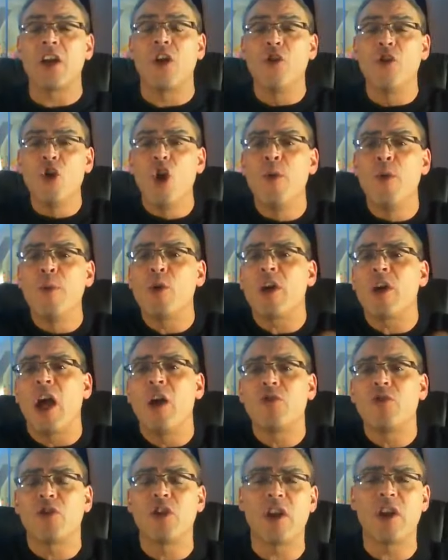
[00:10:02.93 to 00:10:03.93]
normal
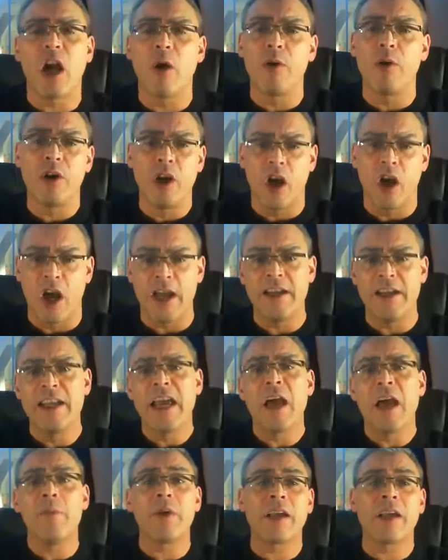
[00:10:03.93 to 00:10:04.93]
coach can go online
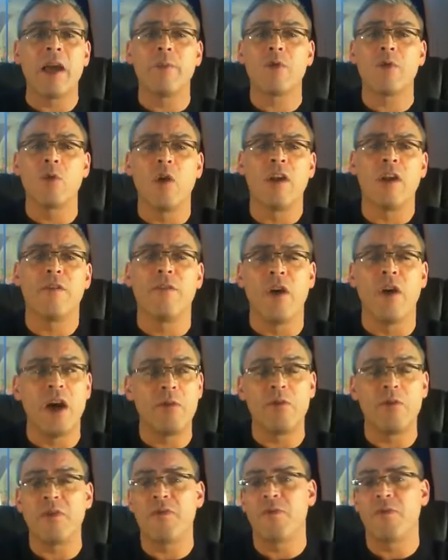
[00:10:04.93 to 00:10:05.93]
and become
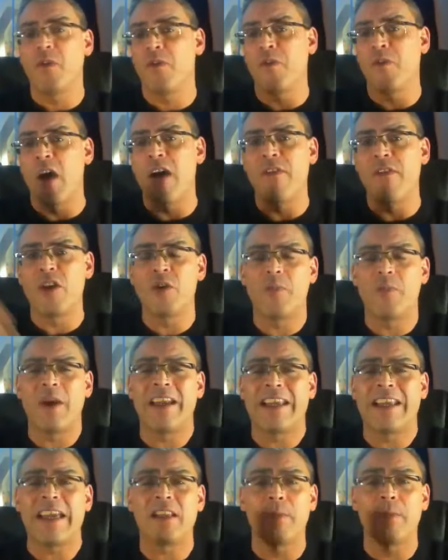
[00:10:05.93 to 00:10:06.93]
qualified with for £500
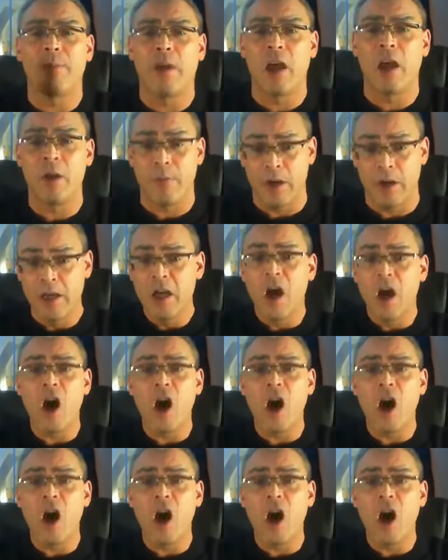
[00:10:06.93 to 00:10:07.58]
and get a diploma.